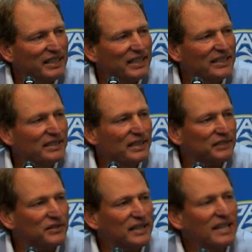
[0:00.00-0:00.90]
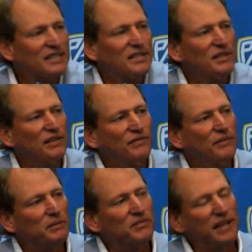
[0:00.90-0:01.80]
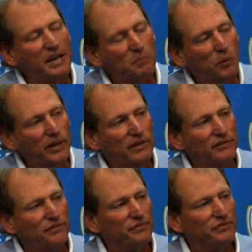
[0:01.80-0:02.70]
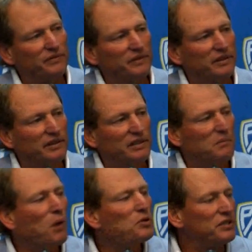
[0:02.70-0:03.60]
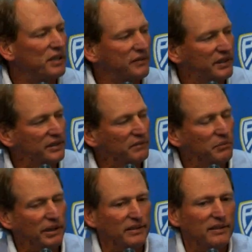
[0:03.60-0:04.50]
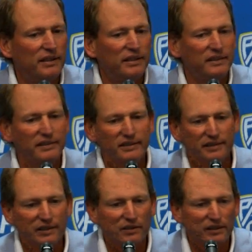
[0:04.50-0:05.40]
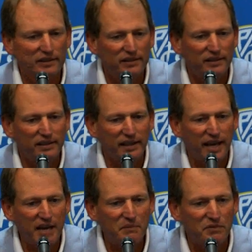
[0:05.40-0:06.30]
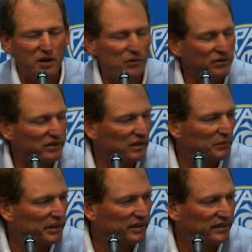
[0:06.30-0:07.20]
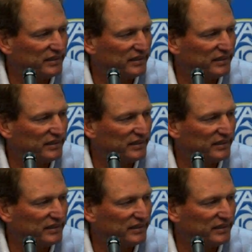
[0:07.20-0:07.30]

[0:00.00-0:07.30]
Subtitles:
it's easier from a standpoint of the emotion of it. But no, the game is always going to be